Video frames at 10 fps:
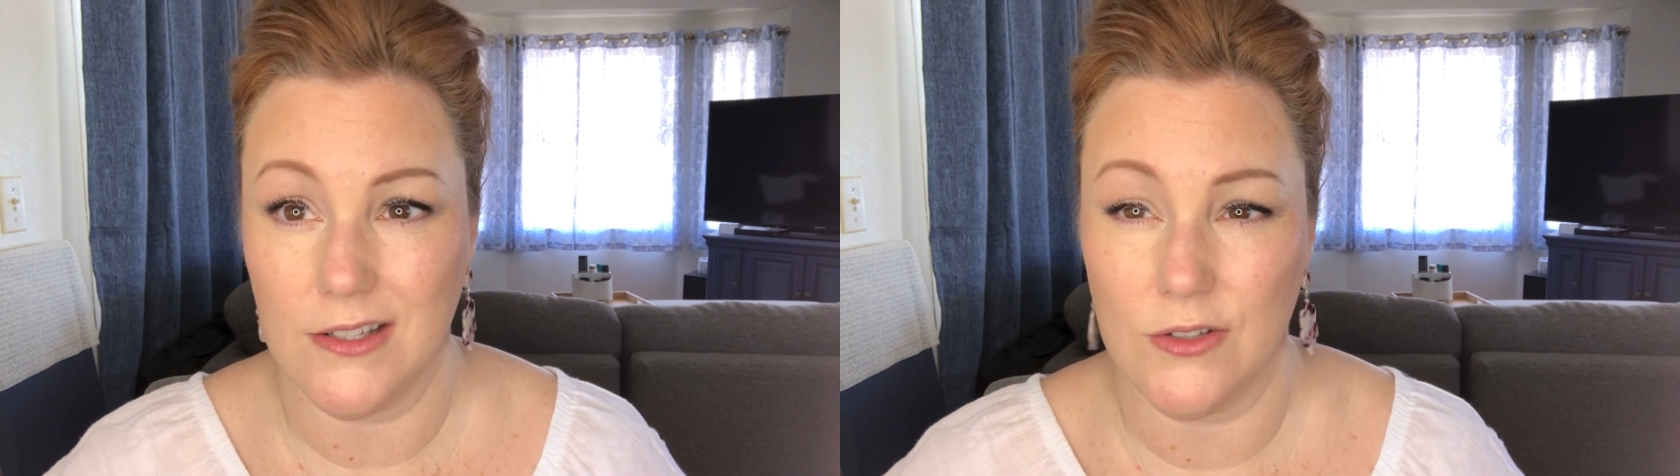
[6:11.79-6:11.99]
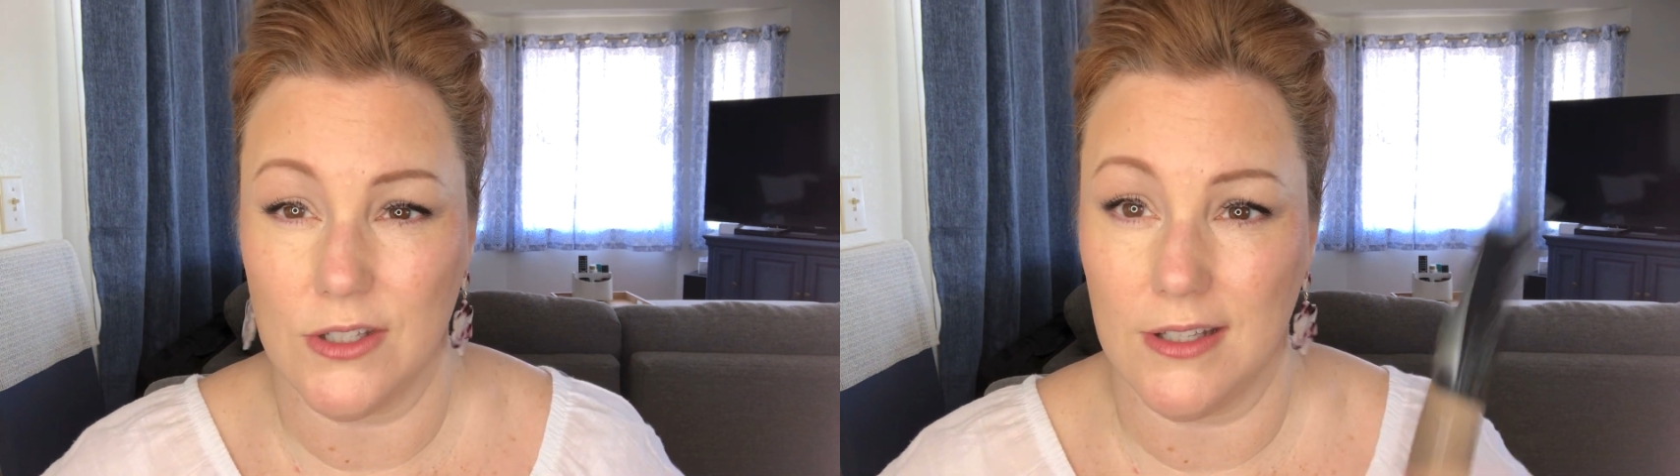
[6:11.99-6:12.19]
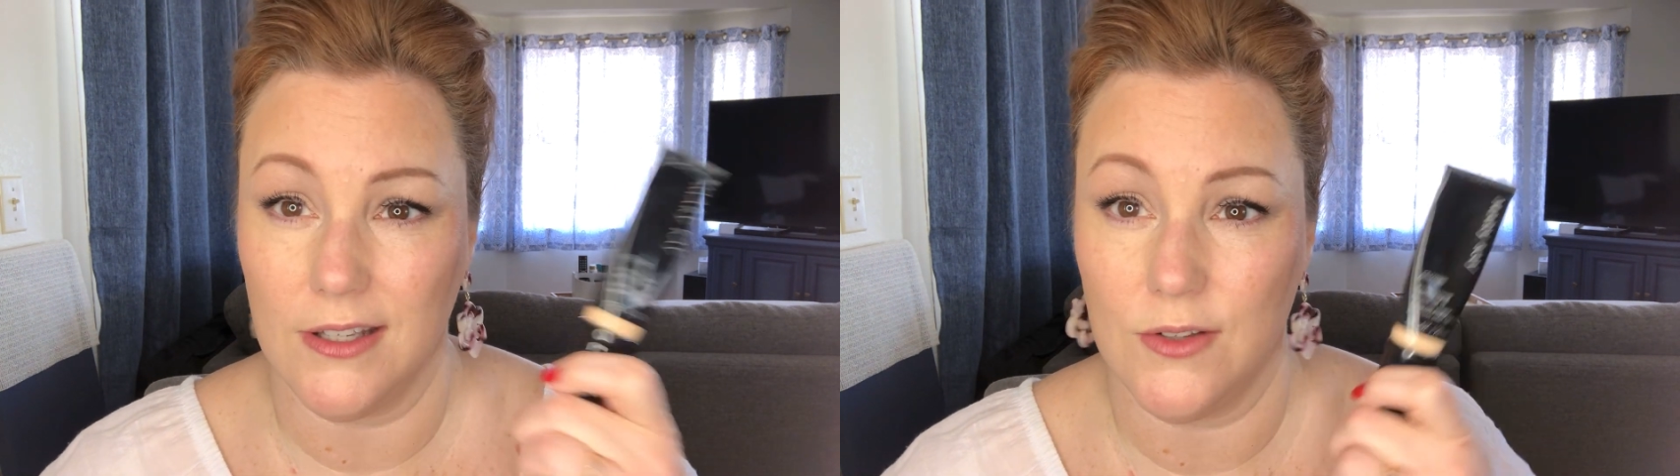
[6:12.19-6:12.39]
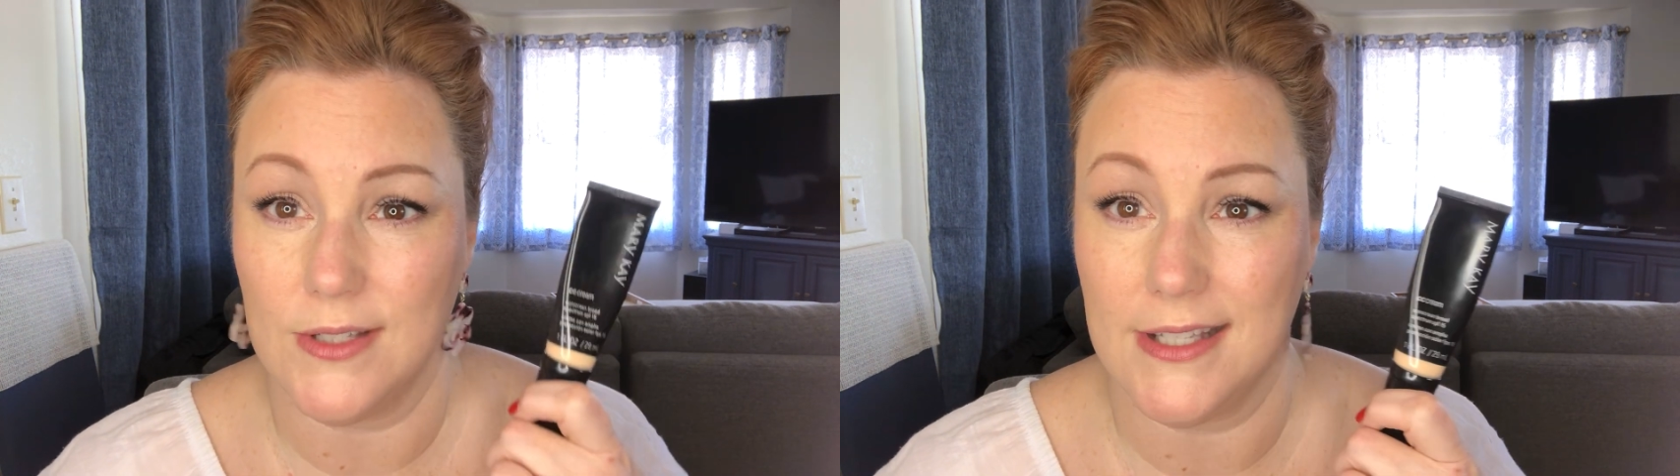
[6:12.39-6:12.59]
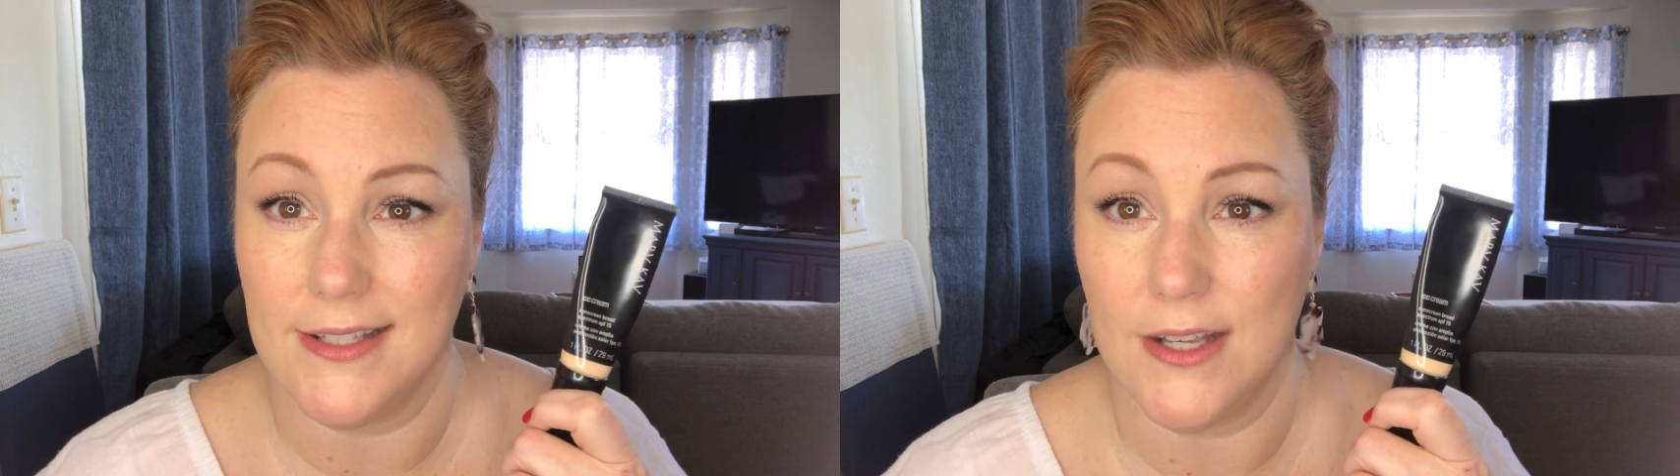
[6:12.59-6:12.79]
usually use
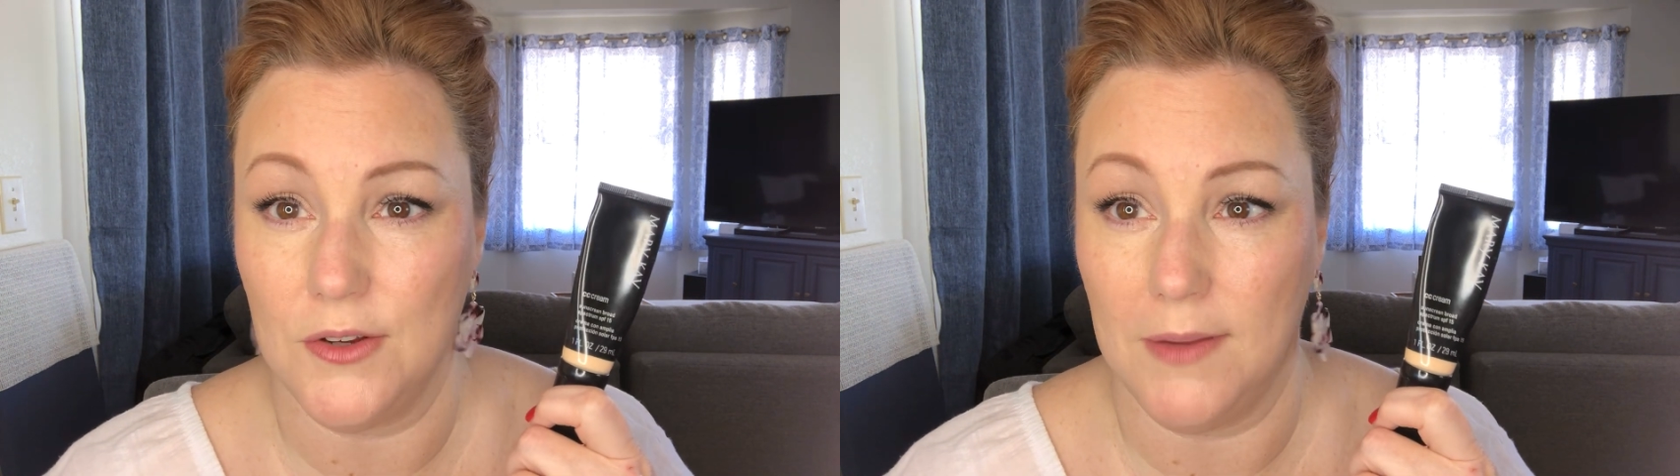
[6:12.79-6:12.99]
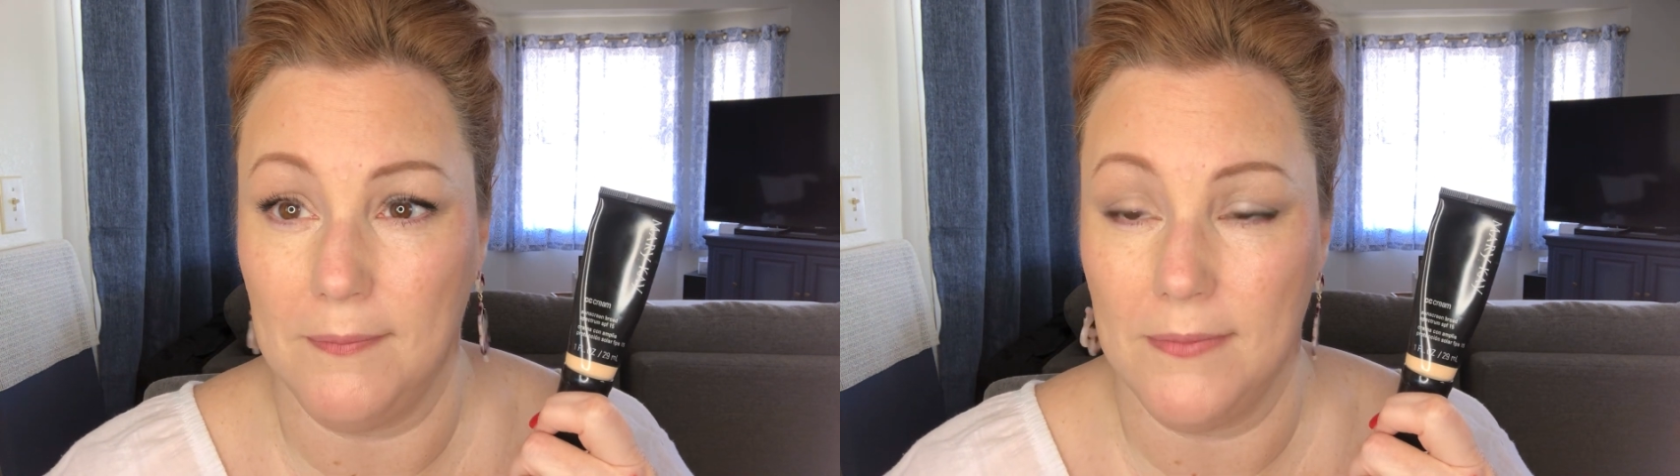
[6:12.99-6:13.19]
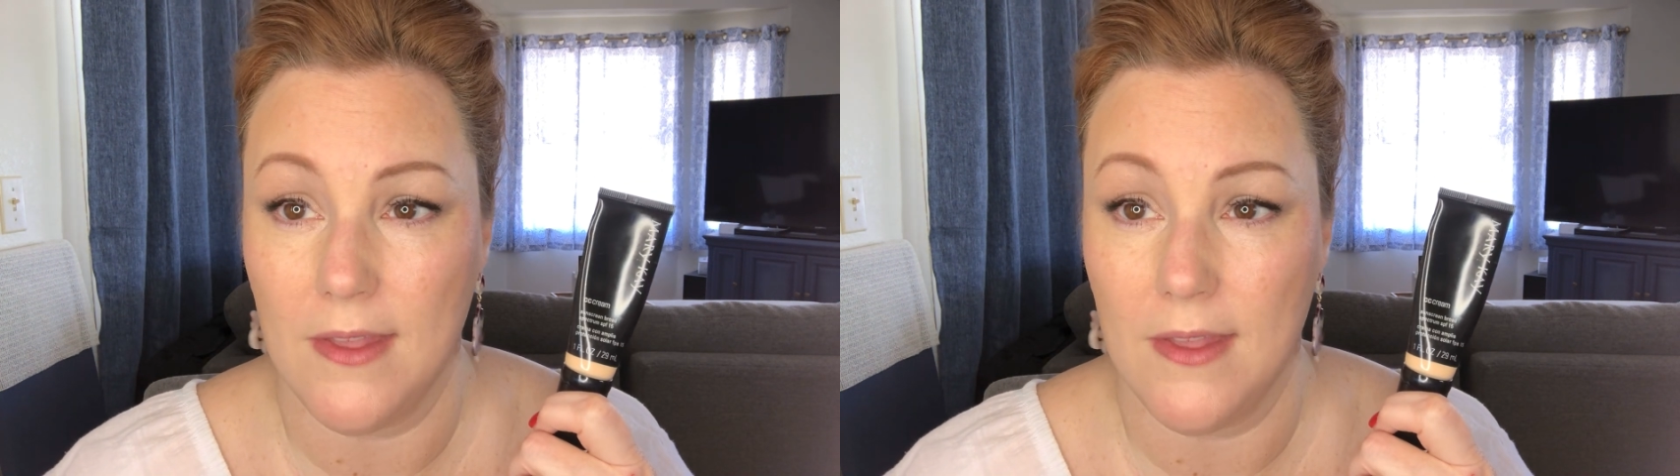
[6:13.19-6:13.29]
CC cream.